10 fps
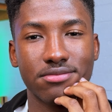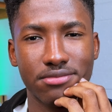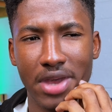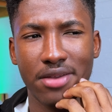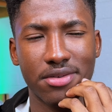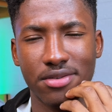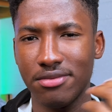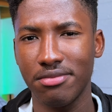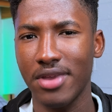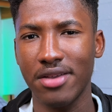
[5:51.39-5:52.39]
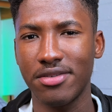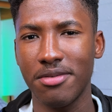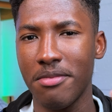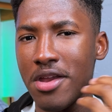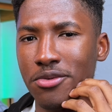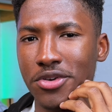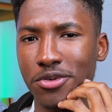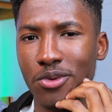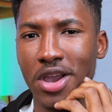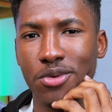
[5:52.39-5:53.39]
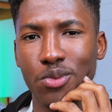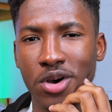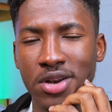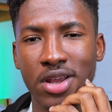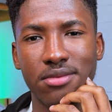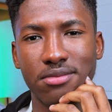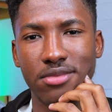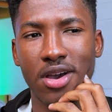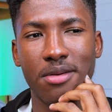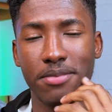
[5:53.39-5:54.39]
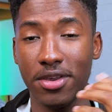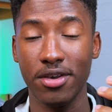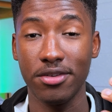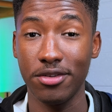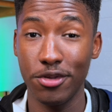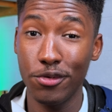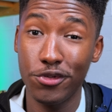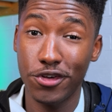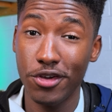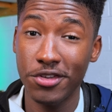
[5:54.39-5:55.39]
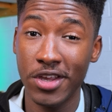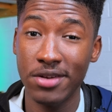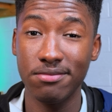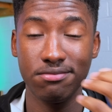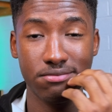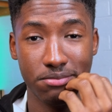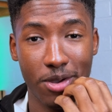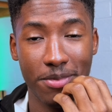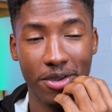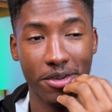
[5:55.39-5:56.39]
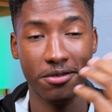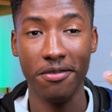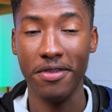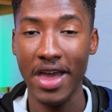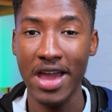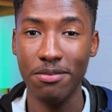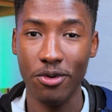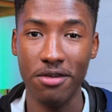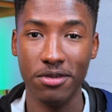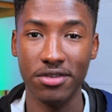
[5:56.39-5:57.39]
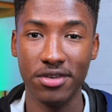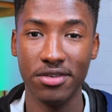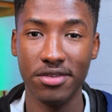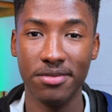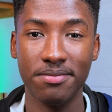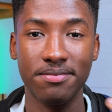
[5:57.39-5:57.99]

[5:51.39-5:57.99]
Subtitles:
That's the main reason why you want it, not because you chose it, but because of that preferences.